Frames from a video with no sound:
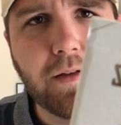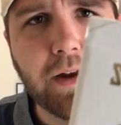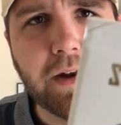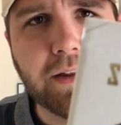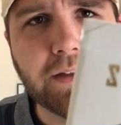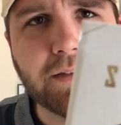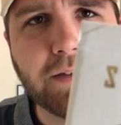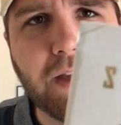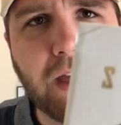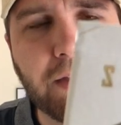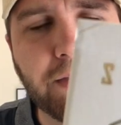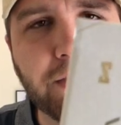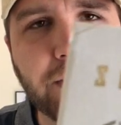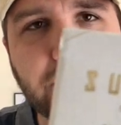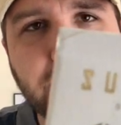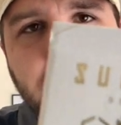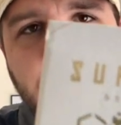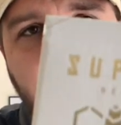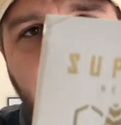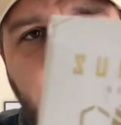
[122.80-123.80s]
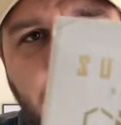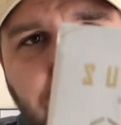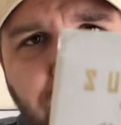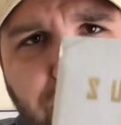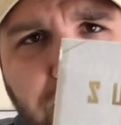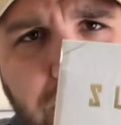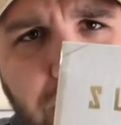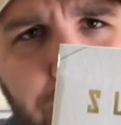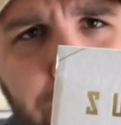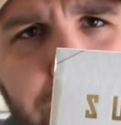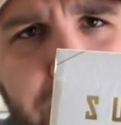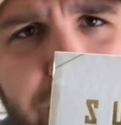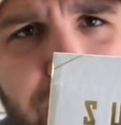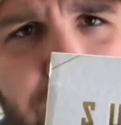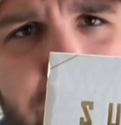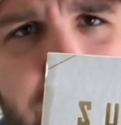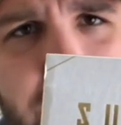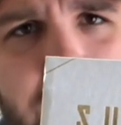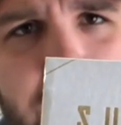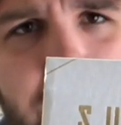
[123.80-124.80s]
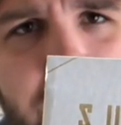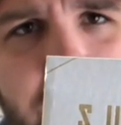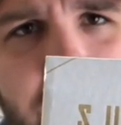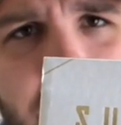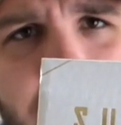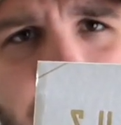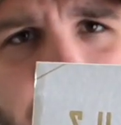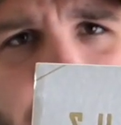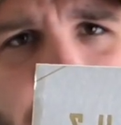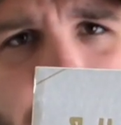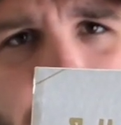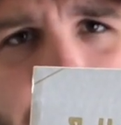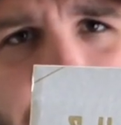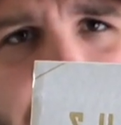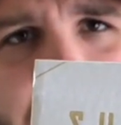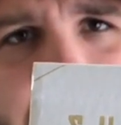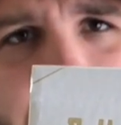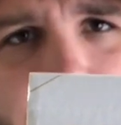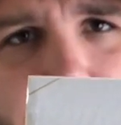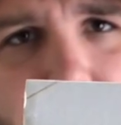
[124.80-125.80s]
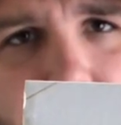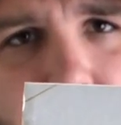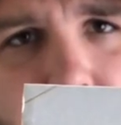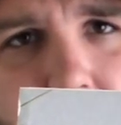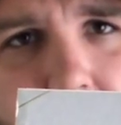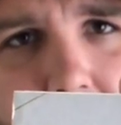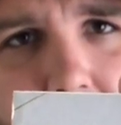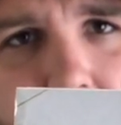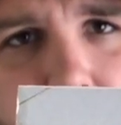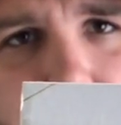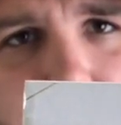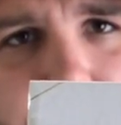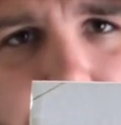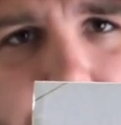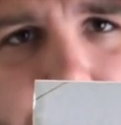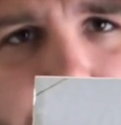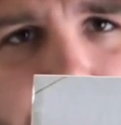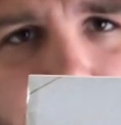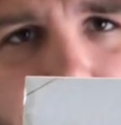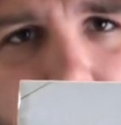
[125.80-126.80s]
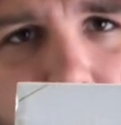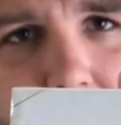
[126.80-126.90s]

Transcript: and it's got this uh, geometric B on it.